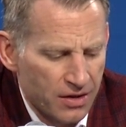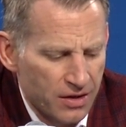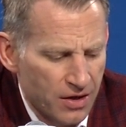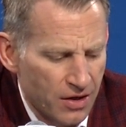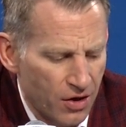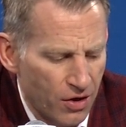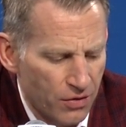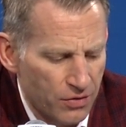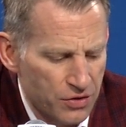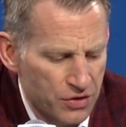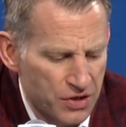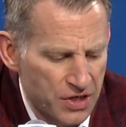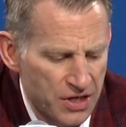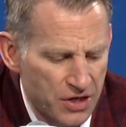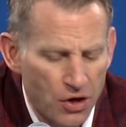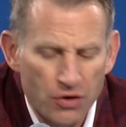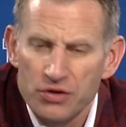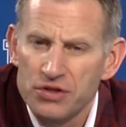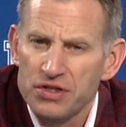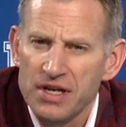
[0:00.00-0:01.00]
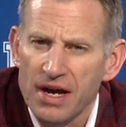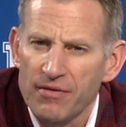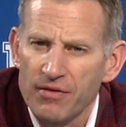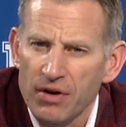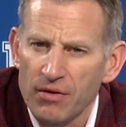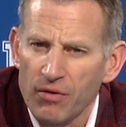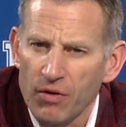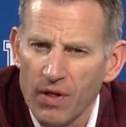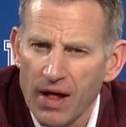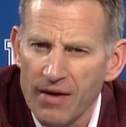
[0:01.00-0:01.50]
You know, Z goes 7
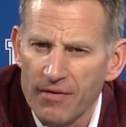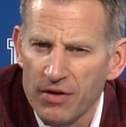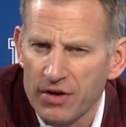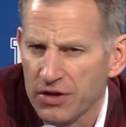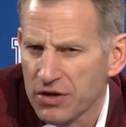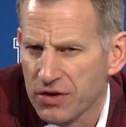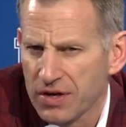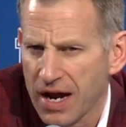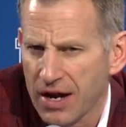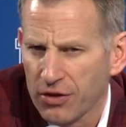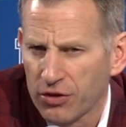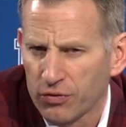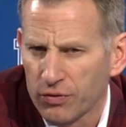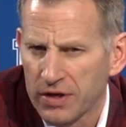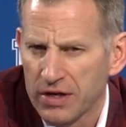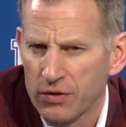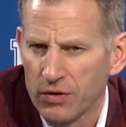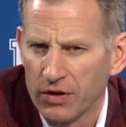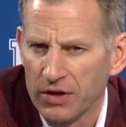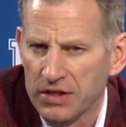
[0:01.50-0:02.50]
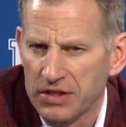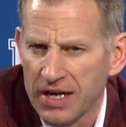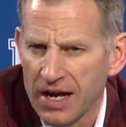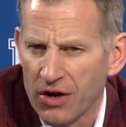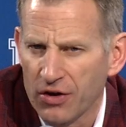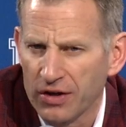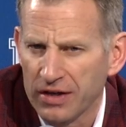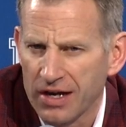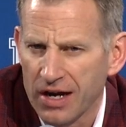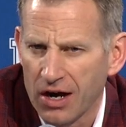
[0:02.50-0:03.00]
of 11. And you got three really
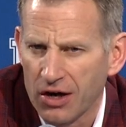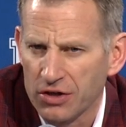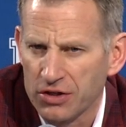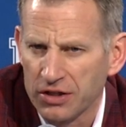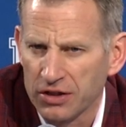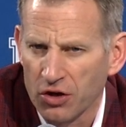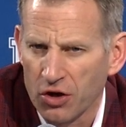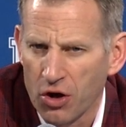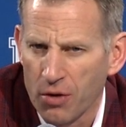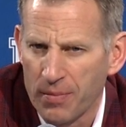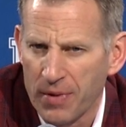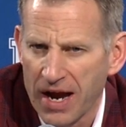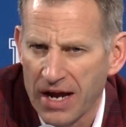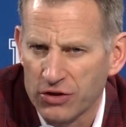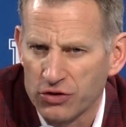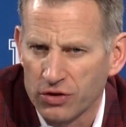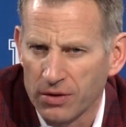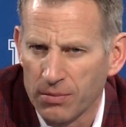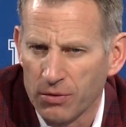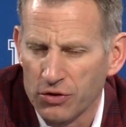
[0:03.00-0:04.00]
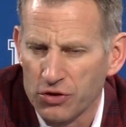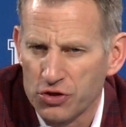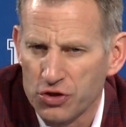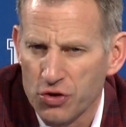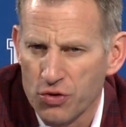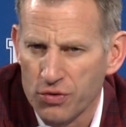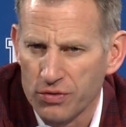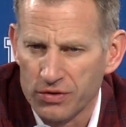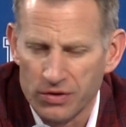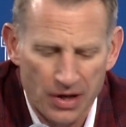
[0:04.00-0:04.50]
talented guards that can all pass, dribble, and
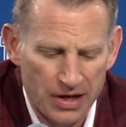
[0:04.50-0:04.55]
shoot.